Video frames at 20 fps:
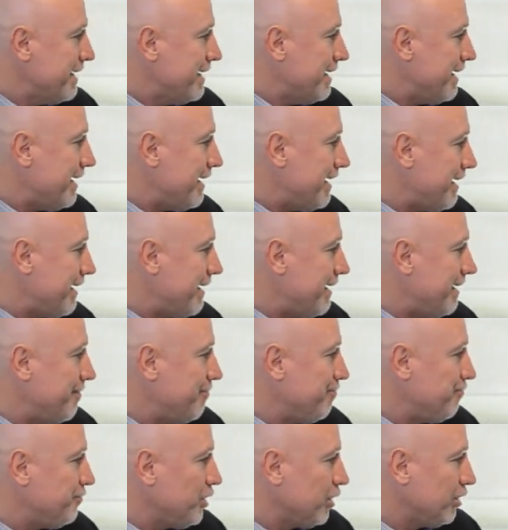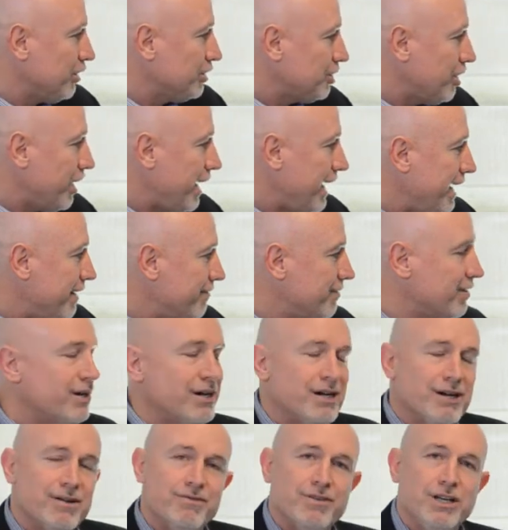You'll also have
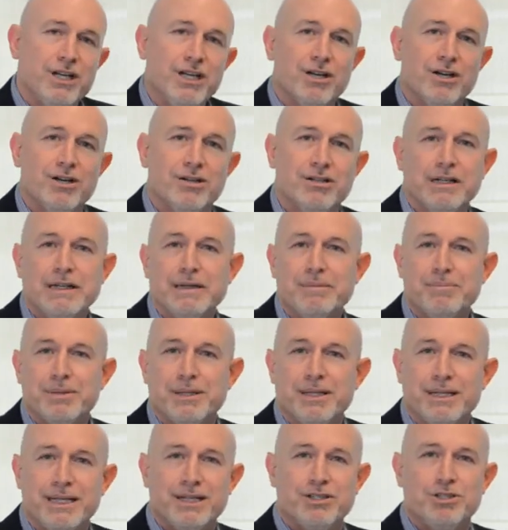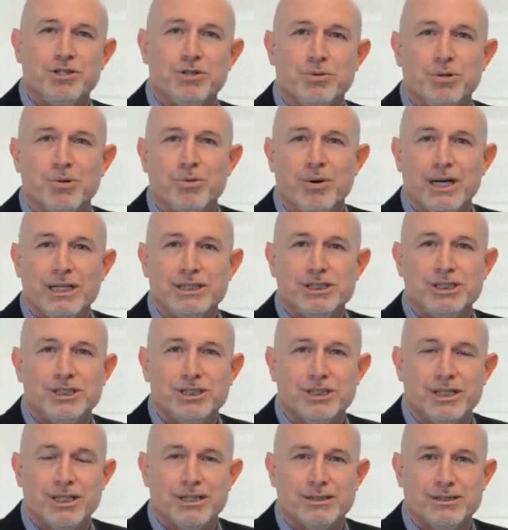a video clip that you will
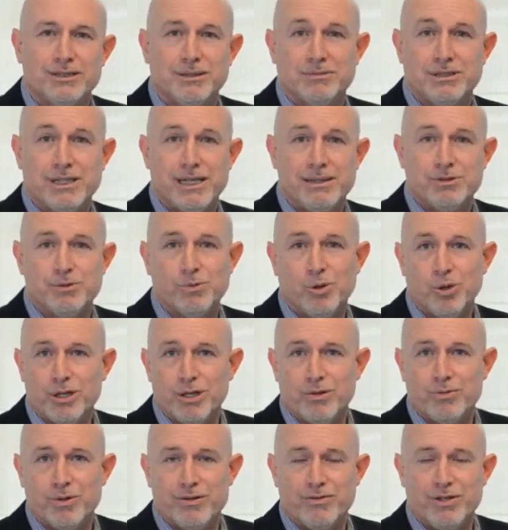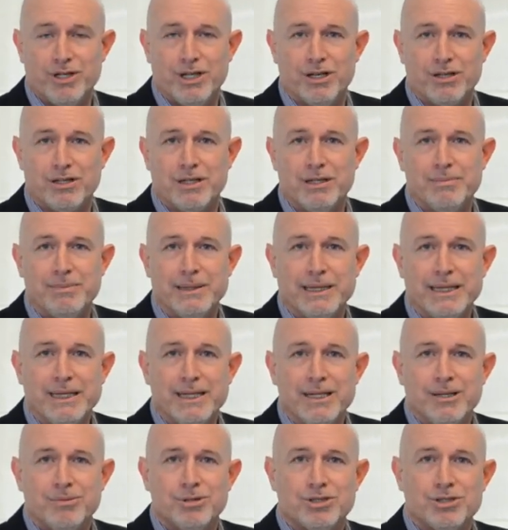watch, and sometimes more than 1 video clip,
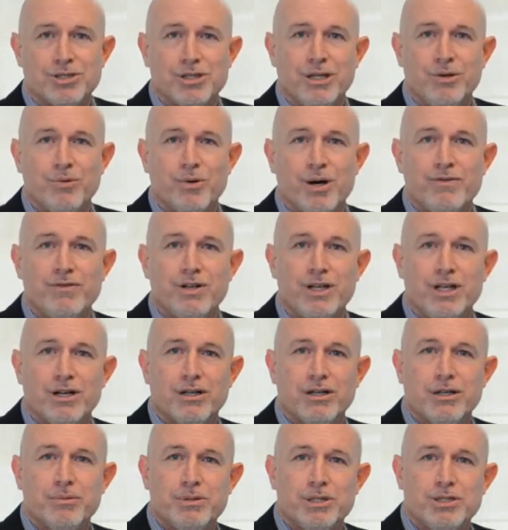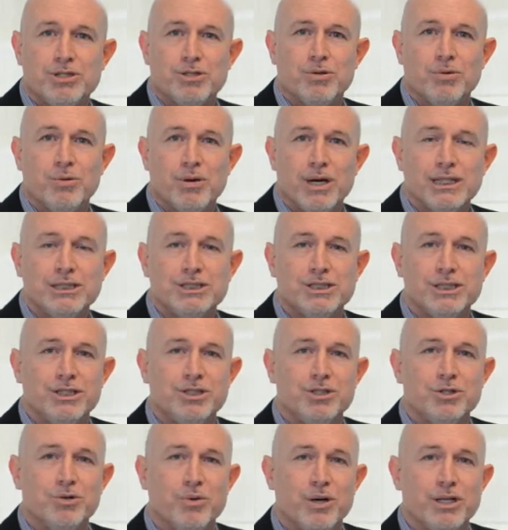but certainly 1 video clip that you'll watch,
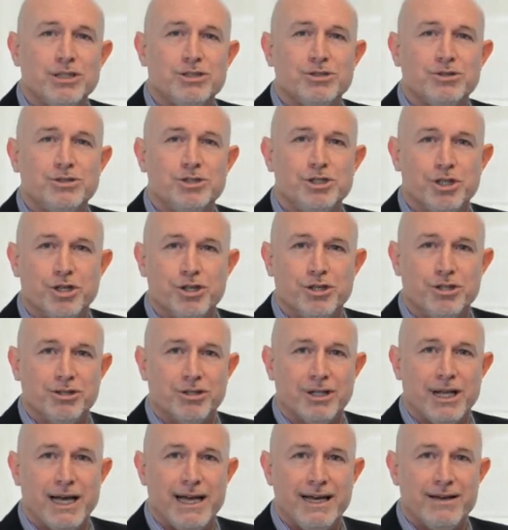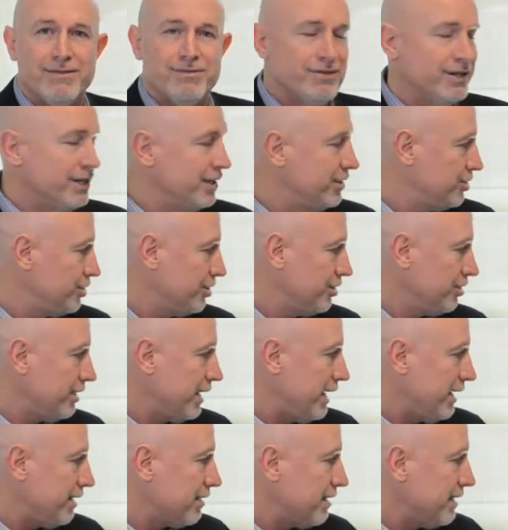and you'll want to journal. I have a
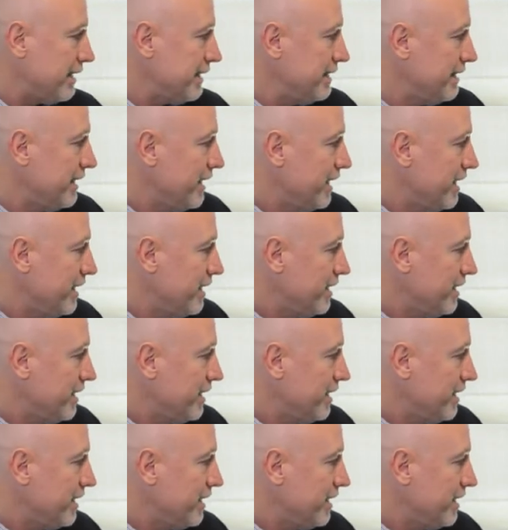journal outline.